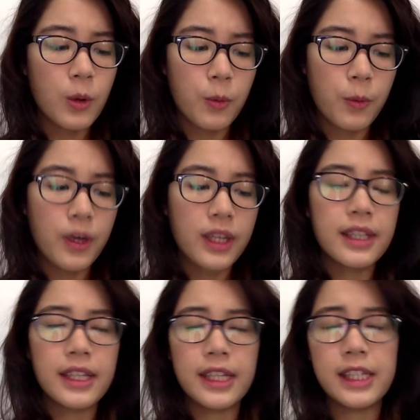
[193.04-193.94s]
What
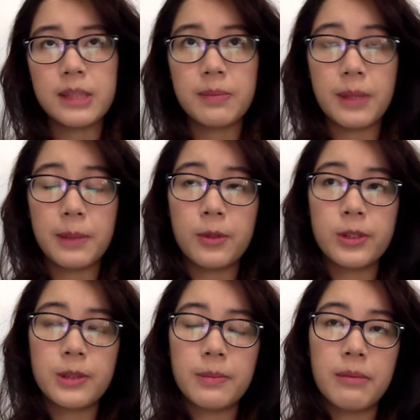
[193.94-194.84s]
is my most
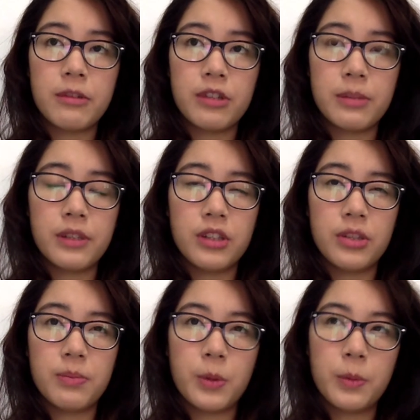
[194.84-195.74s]
memorable
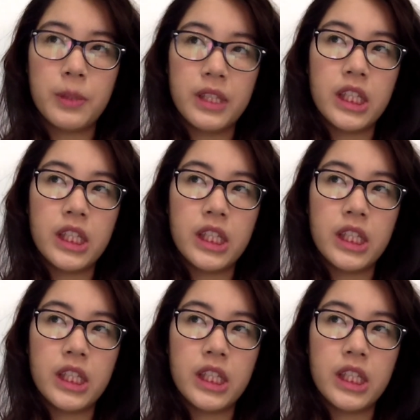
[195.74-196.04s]
moment in